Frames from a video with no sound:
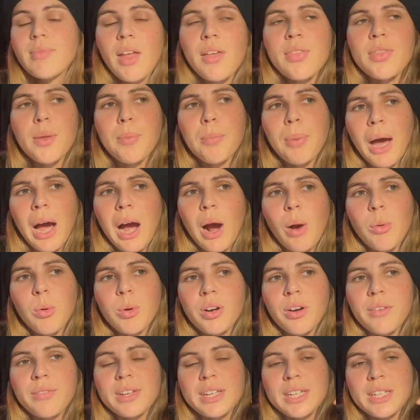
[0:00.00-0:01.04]
the power
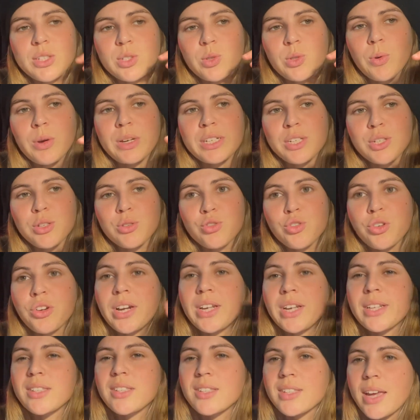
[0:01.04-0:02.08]
of it is going to
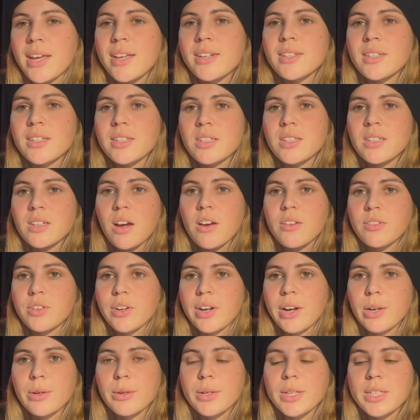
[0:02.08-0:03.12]
transcend into other
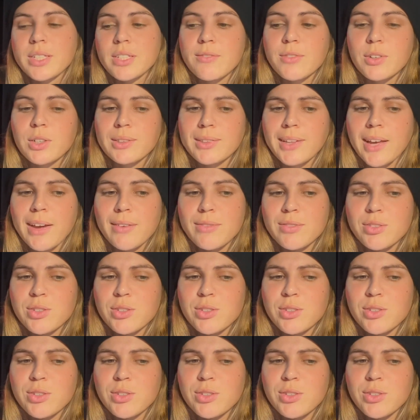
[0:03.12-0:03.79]
areas of your life.